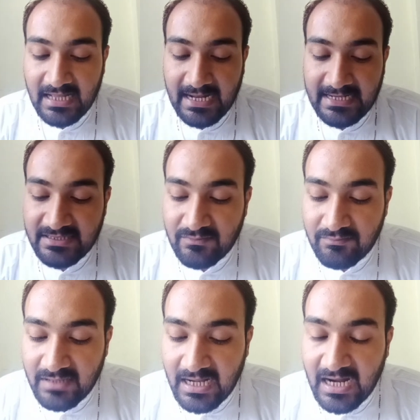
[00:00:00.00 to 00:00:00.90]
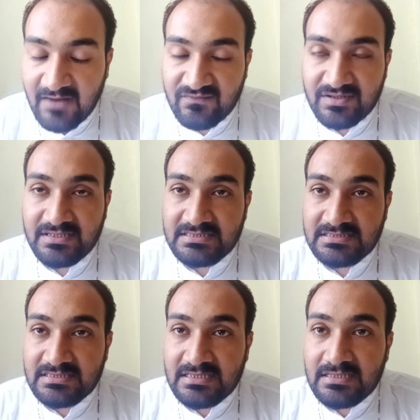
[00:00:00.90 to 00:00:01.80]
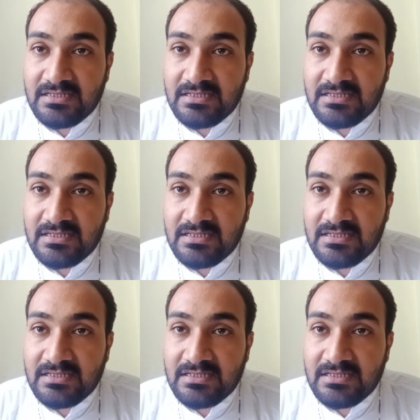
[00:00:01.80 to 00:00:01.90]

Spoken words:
and after this